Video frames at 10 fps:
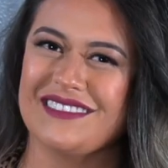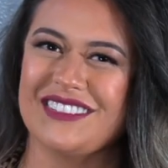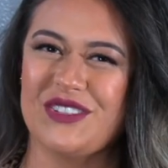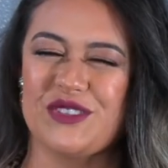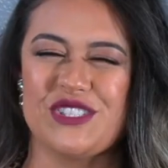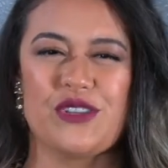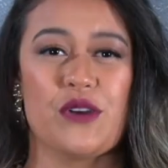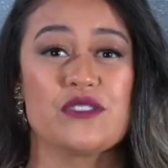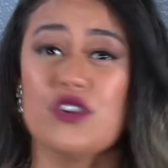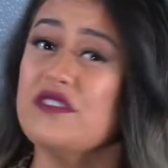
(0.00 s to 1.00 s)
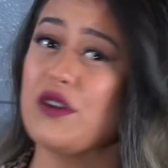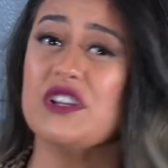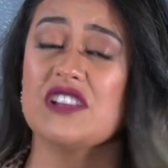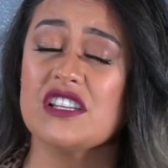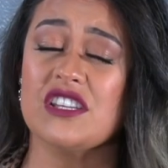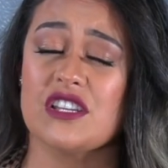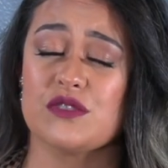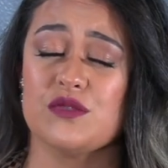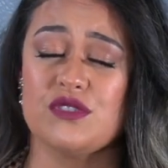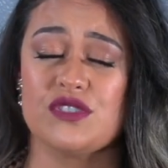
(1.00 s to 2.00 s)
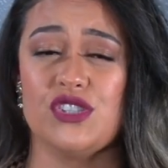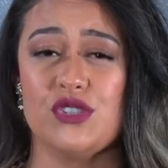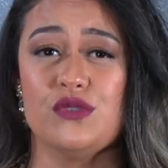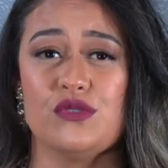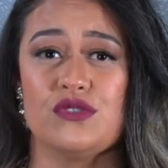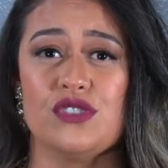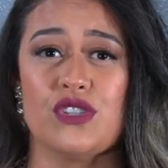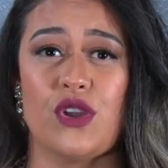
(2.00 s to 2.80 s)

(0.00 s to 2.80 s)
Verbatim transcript: So she goes, you're very lucky because we used to use,